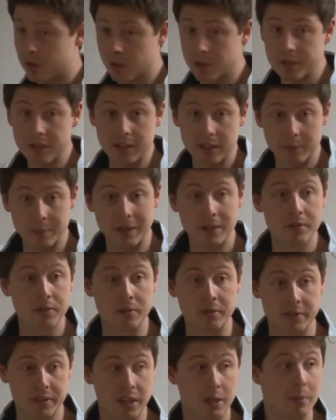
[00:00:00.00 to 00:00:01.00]
shows that the dependence
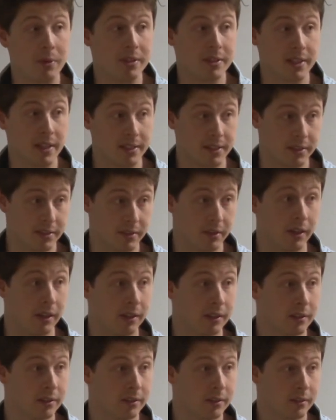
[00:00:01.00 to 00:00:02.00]
on sigma is necessary.
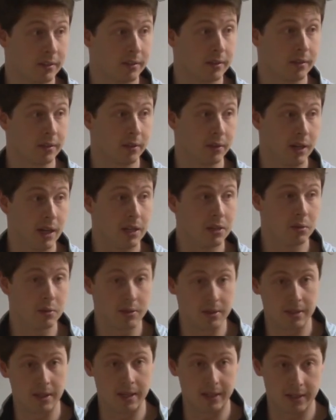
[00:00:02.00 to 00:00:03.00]
Okay, so this
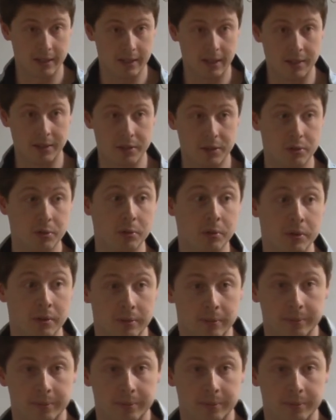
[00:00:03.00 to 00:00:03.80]
is like understood.